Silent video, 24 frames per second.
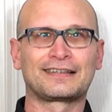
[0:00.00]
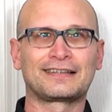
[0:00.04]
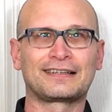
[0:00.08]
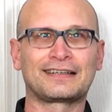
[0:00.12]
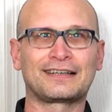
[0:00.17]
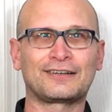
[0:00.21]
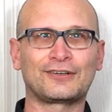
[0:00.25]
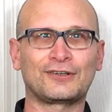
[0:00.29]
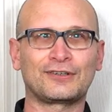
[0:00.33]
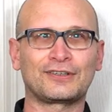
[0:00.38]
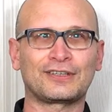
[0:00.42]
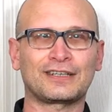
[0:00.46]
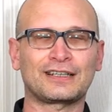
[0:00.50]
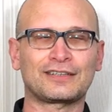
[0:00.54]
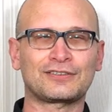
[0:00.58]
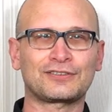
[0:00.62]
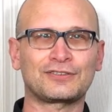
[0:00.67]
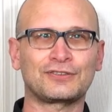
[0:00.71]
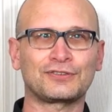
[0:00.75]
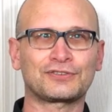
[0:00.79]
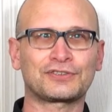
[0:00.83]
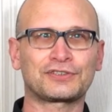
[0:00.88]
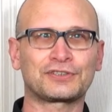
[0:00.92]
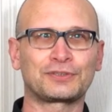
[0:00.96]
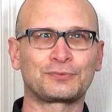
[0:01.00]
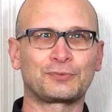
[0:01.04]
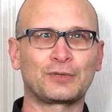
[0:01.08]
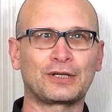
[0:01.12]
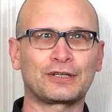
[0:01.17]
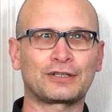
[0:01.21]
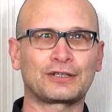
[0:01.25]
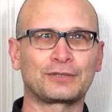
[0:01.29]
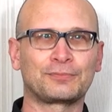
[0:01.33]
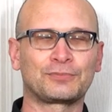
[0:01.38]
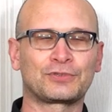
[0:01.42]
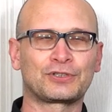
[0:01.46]
Hello Darts Nutz and
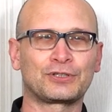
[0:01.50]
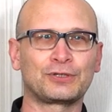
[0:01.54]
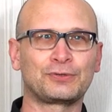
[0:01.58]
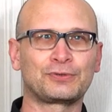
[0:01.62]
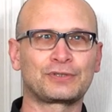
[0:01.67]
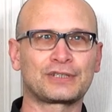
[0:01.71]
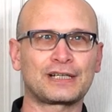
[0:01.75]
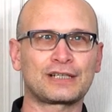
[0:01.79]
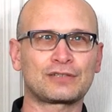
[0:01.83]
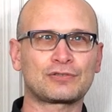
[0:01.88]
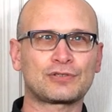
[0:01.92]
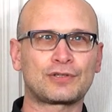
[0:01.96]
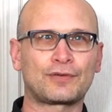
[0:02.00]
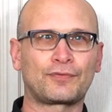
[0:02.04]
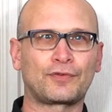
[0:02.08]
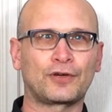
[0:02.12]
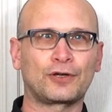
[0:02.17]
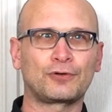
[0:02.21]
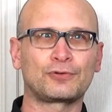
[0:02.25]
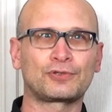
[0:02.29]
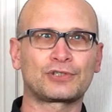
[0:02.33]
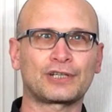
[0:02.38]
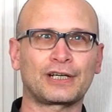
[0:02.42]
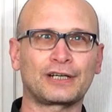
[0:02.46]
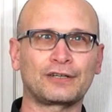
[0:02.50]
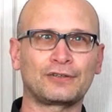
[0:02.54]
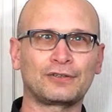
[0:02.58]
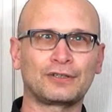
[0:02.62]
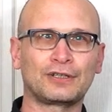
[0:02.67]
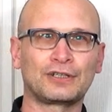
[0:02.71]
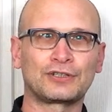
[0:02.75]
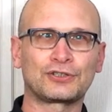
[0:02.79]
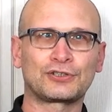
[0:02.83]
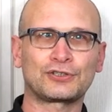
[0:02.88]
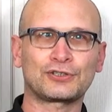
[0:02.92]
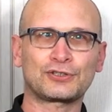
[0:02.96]
welcome to Darts Review
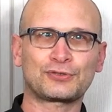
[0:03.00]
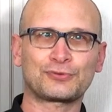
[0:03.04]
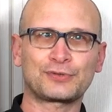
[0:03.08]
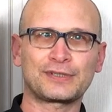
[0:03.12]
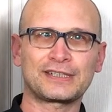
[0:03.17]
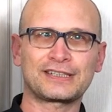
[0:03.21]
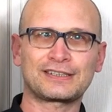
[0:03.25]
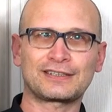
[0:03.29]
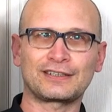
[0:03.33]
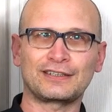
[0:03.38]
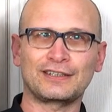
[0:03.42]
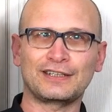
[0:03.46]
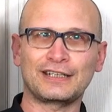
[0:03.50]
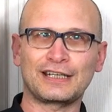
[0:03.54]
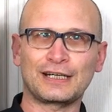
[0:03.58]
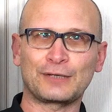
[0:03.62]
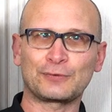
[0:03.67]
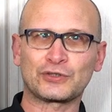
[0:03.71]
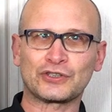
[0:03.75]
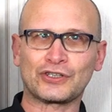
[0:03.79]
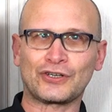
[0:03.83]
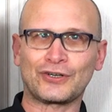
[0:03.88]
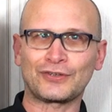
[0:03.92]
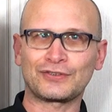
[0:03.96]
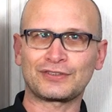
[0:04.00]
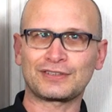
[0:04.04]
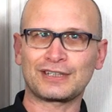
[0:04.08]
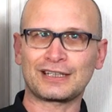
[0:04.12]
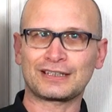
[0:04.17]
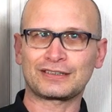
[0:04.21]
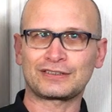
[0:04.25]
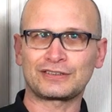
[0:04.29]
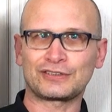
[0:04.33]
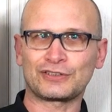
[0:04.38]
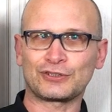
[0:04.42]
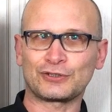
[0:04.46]
Channel. Just recently I was
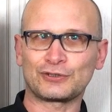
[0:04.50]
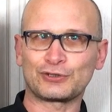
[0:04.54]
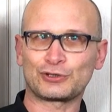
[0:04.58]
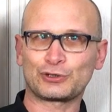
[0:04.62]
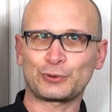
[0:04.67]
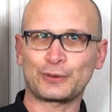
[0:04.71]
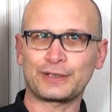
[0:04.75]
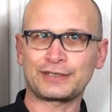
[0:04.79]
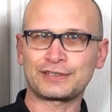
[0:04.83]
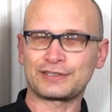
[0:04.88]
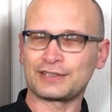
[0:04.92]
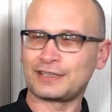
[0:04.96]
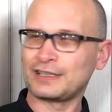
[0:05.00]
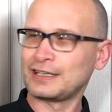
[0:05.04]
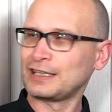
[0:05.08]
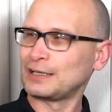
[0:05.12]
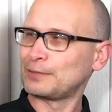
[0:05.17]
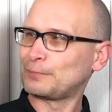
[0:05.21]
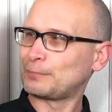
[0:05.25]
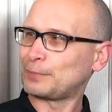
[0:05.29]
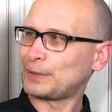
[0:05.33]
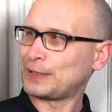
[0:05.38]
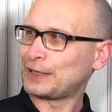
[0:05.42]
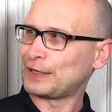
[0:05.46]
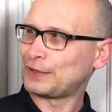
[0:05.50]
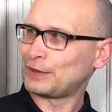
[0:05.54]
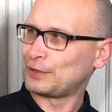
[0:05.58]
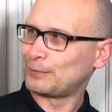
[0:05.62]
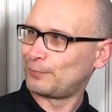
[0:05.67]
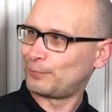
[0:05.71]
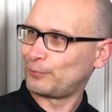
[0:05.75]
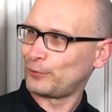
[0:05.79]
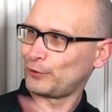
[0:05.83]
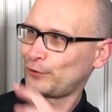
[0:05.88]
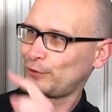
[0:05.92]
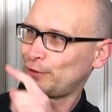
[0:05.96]
contacted on Twitter by the
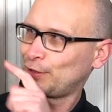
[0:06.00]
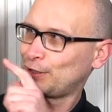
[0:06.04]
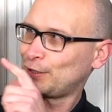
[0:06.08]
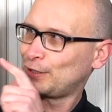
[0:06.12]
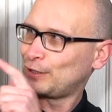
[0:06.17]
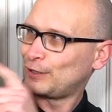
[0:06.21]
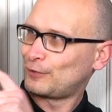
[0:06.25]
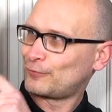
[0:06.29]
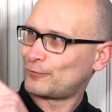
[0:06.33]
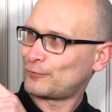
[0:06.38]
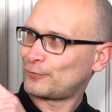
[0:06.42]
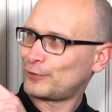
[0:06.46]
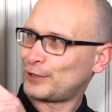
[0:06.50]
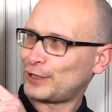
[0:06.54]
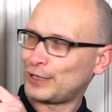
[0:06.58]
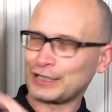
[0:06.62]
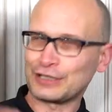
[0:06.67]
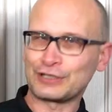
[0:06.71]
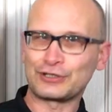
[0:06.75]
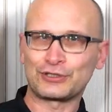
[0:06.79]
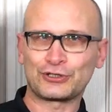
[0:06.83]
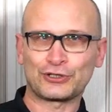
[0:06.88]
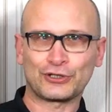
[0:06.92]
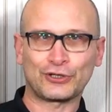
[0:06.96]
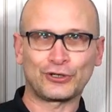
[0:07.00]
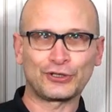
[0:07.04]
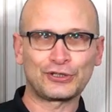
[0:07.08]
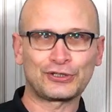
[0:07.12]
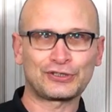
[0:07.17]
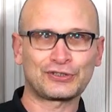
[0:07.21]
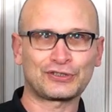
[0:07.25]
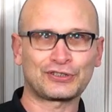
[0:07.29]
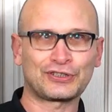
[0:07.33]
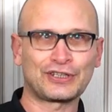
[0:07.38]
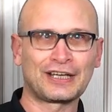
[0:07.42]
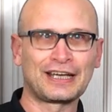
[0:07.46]
brother of Ryan
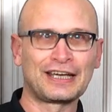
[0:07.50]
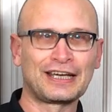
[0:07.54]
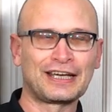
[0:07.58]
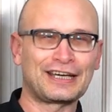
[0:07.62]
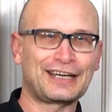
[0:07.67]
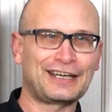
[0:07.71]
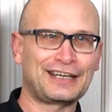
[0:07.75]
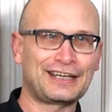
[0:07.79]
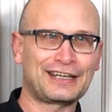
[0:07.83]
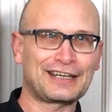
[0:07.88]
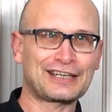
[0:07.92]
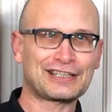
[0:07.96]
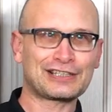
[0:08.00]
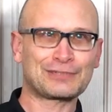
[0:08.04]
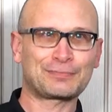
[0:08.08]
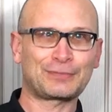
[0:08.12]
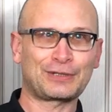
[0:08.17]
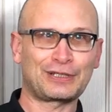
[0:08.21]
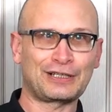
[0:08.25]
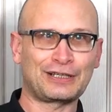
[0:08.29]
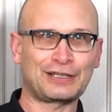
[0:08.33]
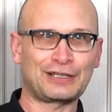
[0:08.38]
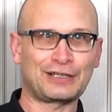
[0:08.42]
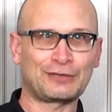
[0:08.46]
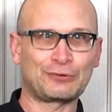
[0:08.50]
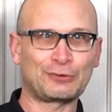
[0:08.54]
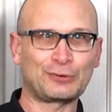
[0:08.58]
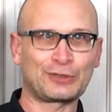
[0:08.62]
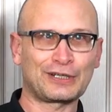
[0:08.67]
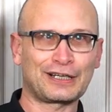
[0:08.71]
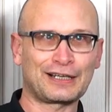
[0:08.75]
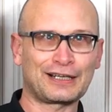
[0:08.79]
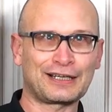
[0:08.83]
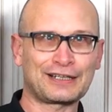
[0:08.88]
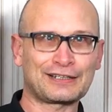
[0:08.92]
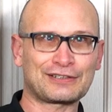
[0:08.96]
Joyce, and he asked me
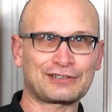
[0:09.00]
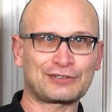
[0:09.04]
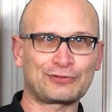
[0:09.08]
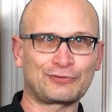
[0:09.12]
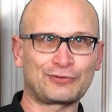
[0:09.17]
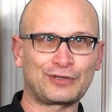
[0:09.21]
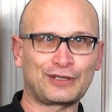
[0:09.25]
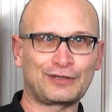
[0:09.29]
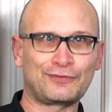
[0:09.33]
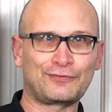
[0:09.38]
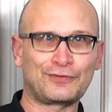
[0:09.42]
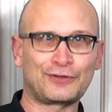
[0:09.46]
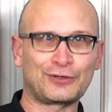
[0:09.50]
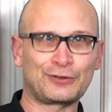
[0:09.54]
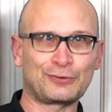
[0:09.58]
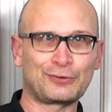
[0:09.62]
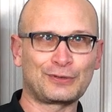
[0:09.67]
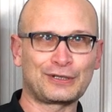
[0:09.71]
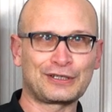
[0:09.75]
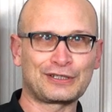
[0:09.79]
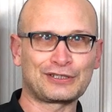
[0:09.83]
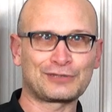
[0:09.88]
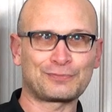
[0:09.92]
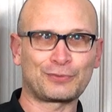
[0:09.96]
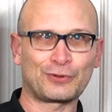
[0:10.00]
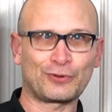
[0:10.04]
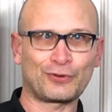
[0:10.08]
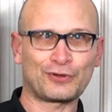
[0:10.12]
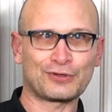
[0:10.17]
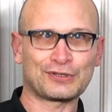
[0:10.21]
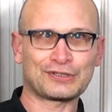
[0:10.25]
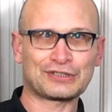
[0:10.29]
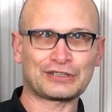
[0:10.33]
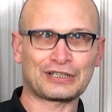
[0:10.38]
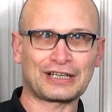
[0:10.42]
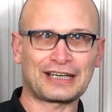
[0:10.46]
would I like to review his
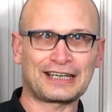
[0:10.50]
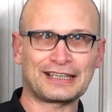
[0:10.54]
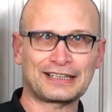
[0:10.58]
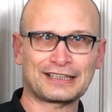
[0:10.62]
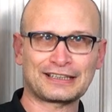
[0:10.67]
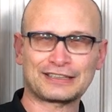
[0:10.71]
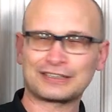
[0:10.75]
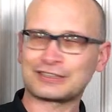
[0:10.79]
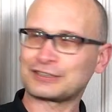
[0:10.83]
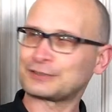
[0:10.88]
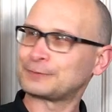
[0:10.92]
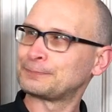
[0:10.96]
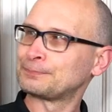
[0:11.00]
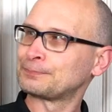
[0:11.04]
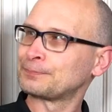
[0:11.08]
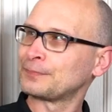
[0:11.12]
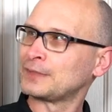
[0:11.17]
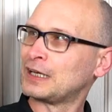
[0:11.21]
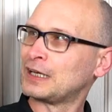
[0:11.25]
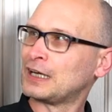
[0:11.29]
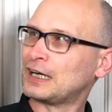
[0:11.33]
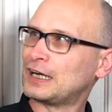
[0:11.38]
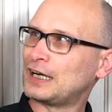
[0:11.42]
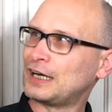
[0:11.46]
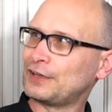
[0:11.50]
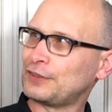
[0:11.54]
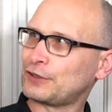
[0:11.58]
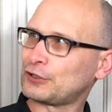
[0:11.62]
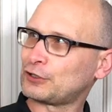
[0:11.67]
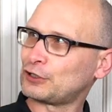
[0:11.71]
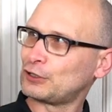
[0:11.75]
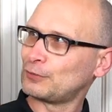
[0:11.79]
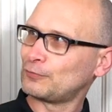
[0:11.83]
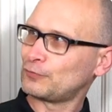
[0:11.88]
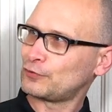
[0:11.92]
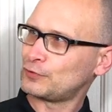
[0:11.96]
brother's darts. And they
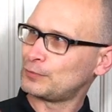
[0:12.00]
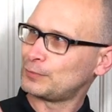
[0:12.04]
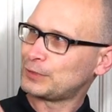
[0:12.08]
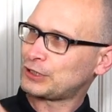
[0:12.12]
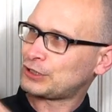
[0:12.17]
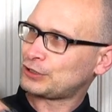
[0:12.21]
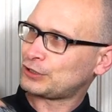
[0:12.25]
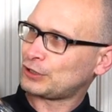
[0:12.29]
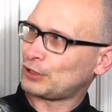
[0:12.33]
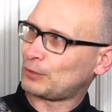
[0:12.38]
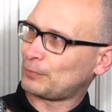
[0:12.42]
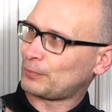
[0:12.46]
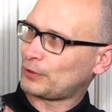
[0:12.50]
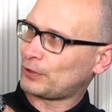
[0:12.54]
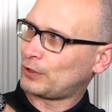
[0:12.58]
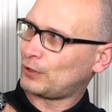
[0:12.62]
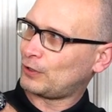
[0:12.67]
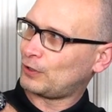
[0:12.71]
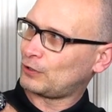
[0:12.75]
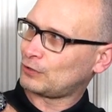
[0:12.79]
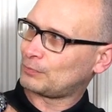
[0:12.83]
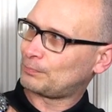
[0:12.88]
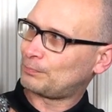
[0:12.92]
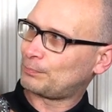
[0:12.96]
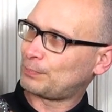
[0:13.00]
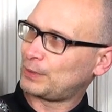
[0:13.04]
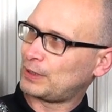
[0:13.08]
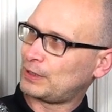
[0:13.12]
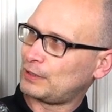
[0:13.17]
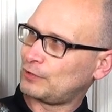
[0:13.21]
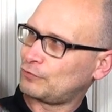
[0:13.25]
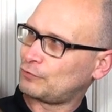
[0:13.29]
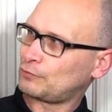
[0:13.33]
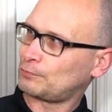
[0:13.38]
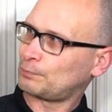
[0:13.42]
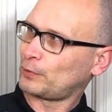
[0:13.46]
come from a shop called
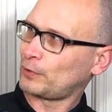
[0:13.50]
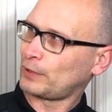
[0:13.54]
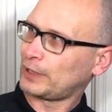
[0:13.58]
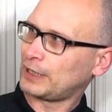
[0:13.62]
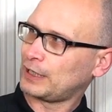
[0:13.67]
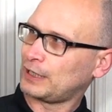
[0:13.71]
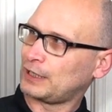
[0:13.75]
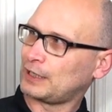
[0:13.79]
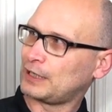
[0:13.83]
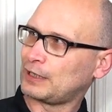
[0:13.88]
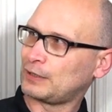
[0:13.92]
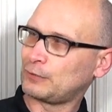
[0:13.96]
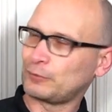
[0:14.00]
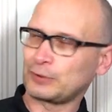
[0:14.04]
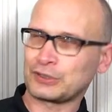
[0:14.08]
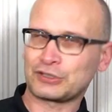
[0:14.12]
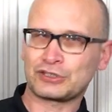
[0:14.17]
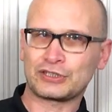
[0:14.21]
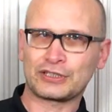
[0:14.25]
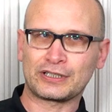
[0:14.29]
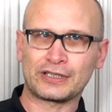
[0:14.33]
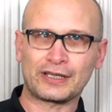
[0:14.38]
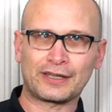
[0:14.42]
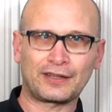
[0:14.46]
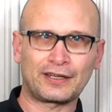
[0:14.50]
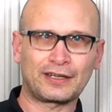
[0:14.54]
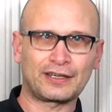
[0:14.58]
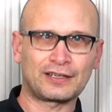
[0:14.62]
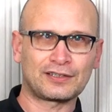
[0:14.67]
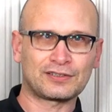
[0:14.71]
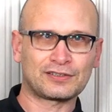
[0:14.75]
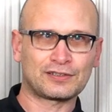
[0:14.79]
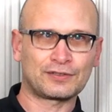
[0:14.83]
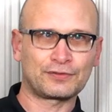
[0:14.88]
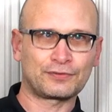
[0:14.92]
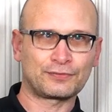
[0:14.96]
Bit of Bully, which I think
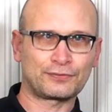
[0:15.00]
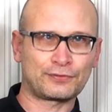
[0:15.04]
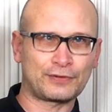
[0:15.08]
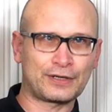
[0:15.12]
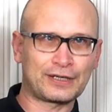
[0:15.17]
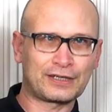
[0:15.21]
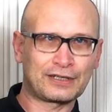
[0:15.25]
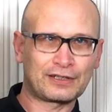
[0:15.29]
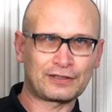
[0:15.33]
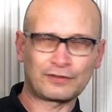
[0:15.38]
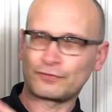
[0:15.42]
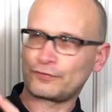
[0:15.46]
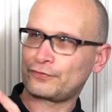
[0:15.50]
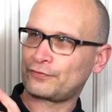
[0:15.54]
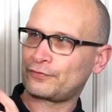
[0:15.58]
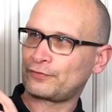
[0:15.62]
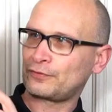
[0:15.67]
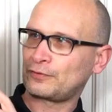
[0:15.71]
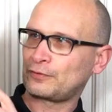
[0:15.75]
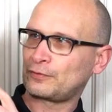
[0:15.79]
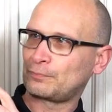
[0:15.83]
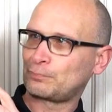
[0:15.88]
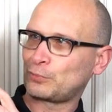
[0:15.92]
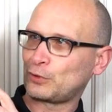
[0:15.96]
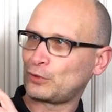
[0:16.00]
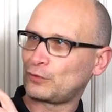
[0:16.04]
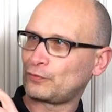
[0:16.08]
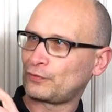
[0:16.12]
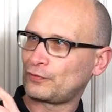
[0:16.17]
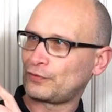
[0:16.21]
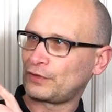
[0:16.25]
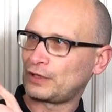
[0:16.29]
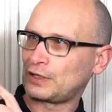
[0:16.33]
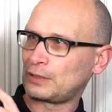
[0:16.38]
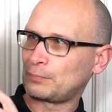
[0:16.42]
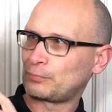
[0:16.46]
is a friend of
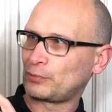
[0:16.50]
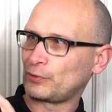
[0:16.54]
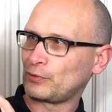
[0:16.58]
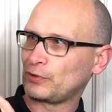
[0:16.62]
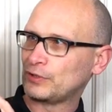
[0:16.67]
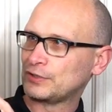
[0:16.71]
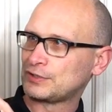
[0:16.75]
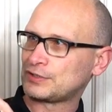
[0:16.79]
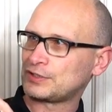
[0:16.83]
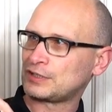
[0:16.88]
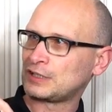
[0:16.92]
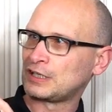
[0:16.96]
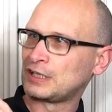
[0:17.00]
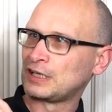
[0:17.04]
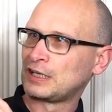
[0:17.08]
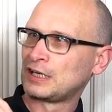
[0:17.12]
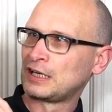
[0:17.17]
both of the brothers.